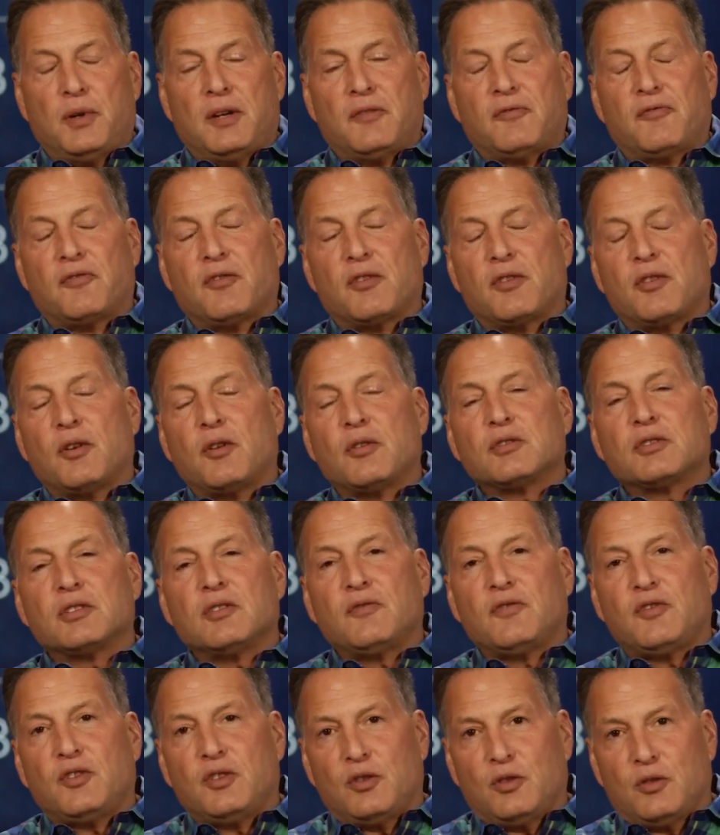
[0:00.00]
But for those
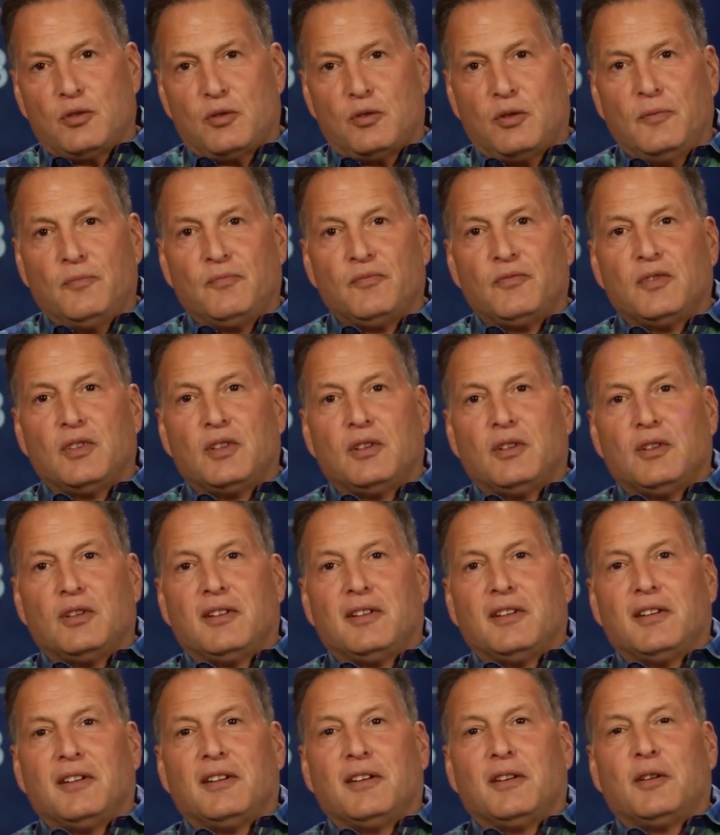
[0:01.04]
of you
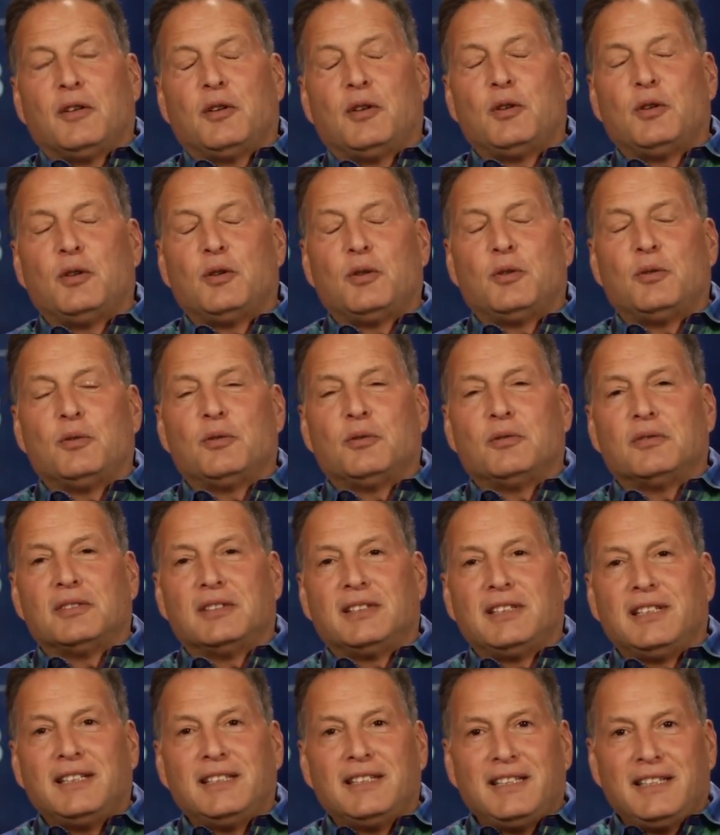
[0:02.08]
who
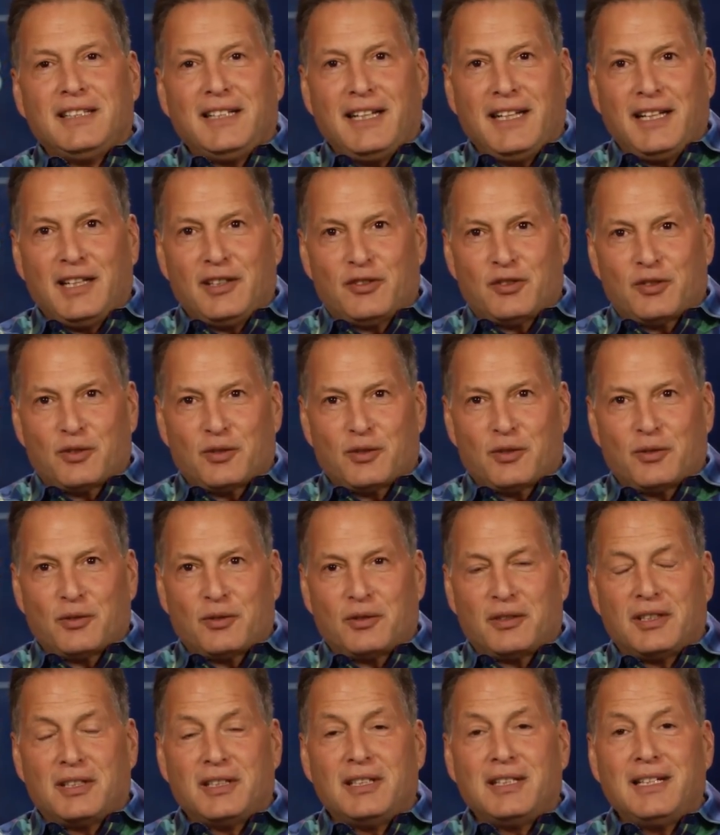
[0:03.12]
need the
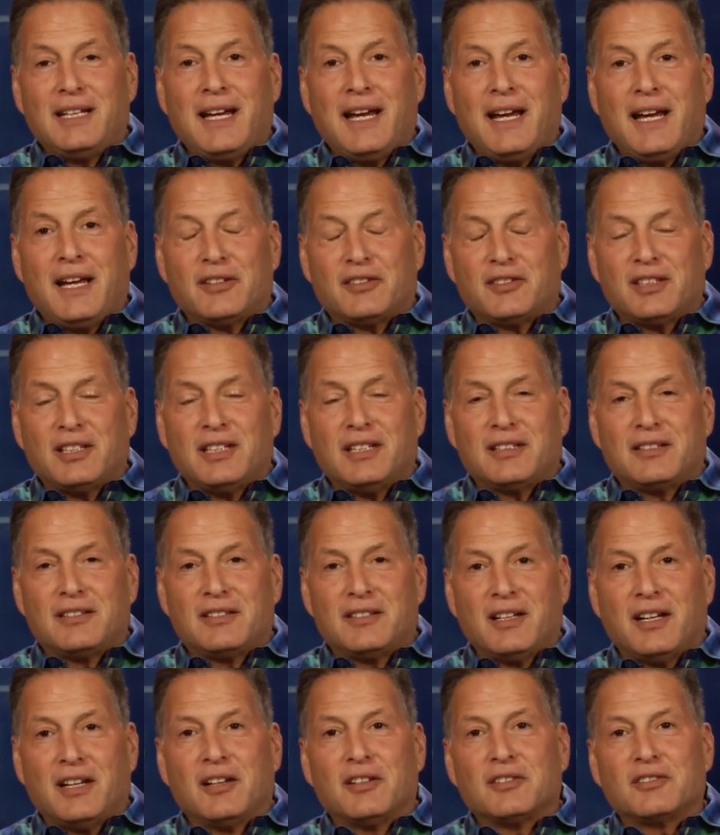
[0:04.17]
answer, yes, it
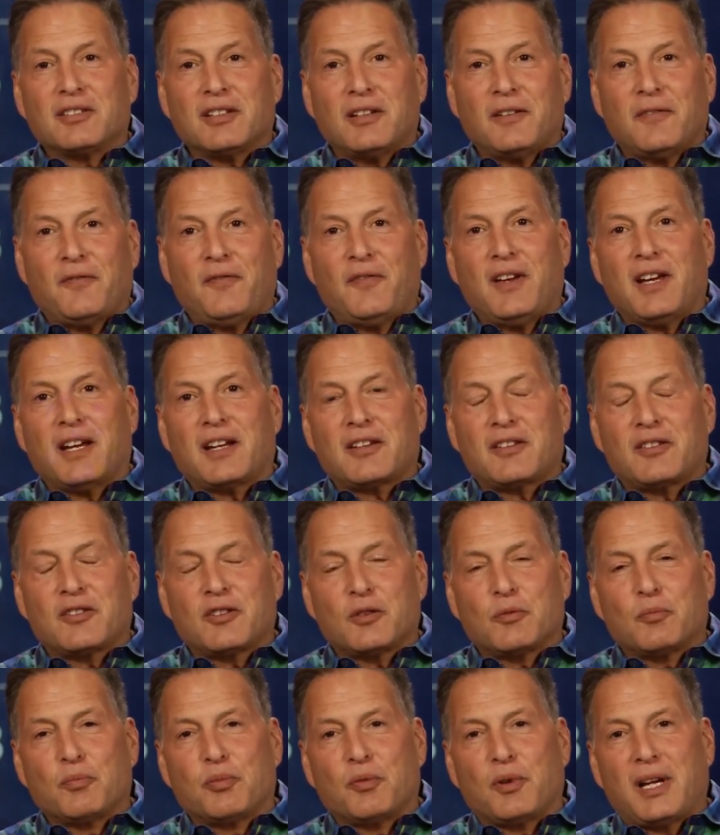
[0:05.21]
does affect
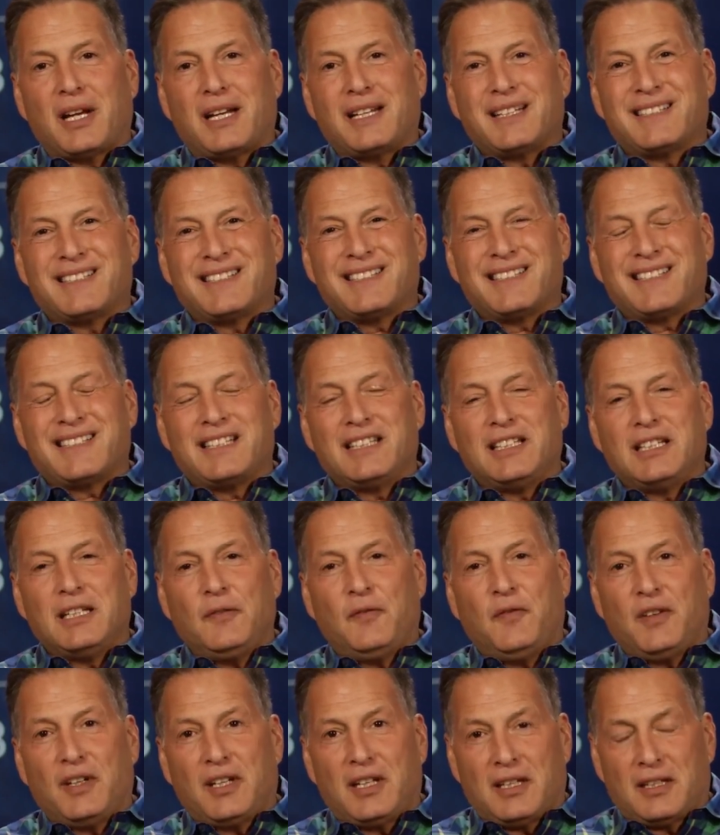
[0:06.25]
the brain
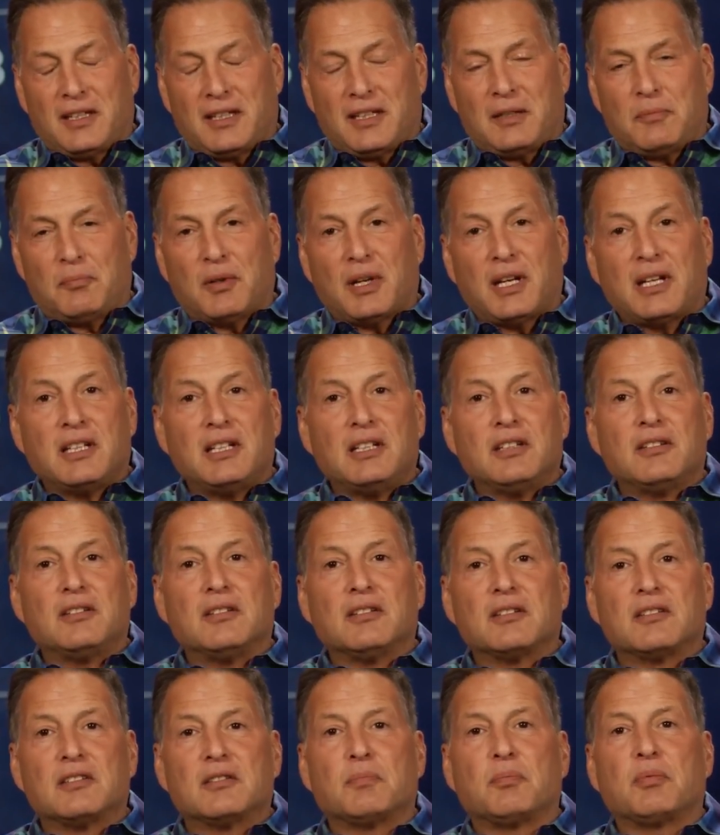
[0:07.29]
significantly. But I need
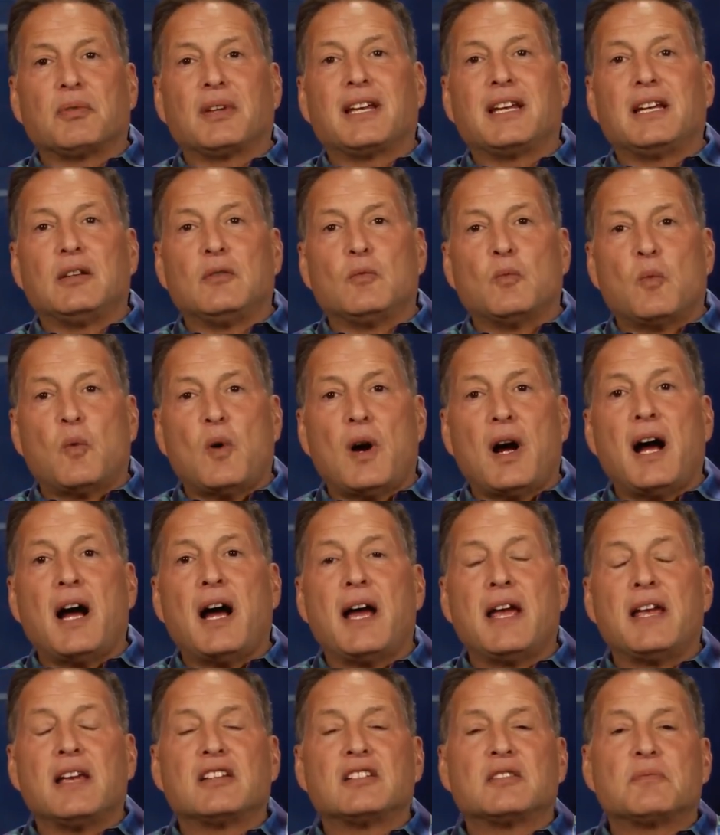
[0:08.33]
to explain
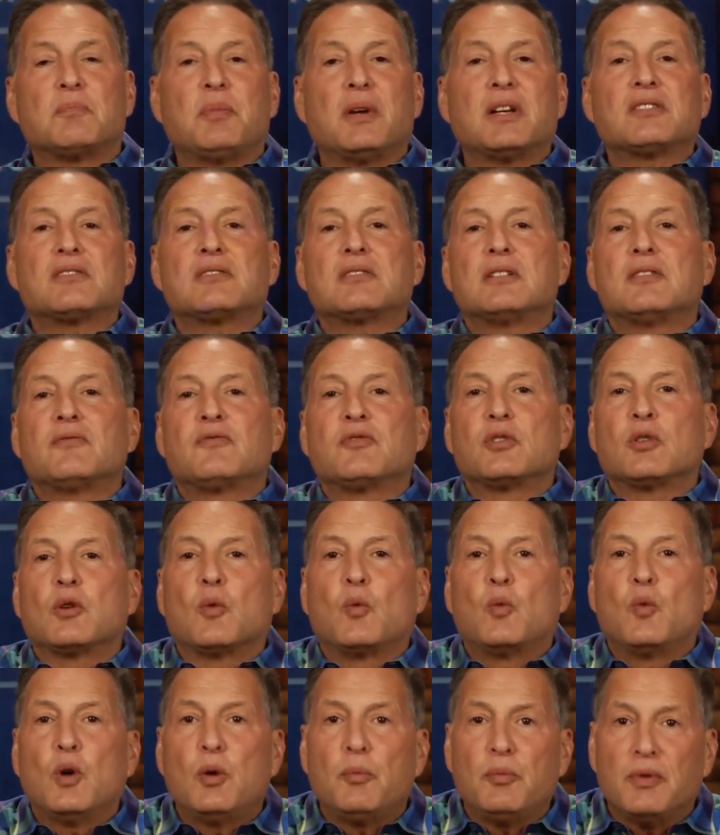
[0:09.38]
why, especially if you're
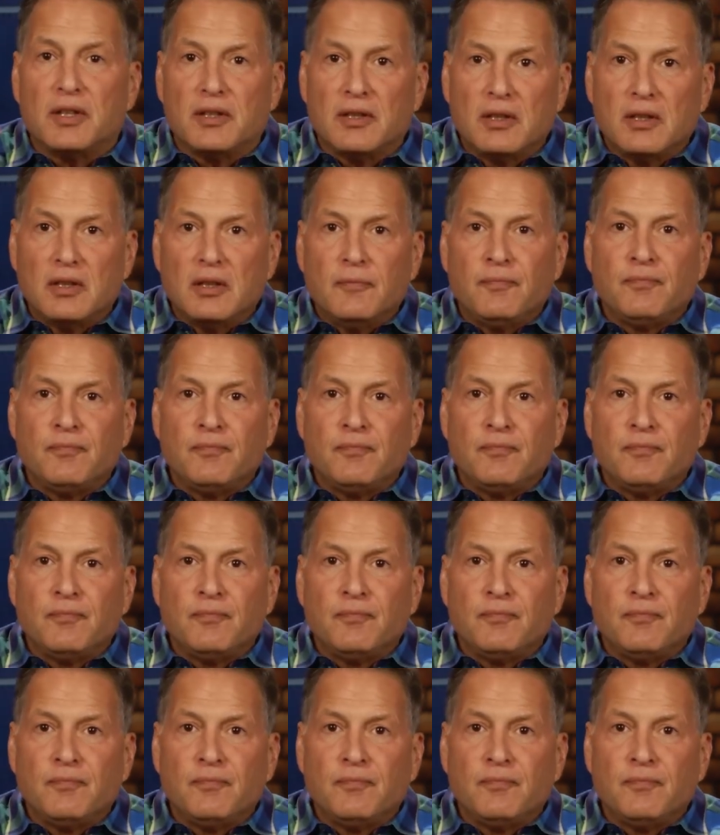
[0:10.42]
a woman.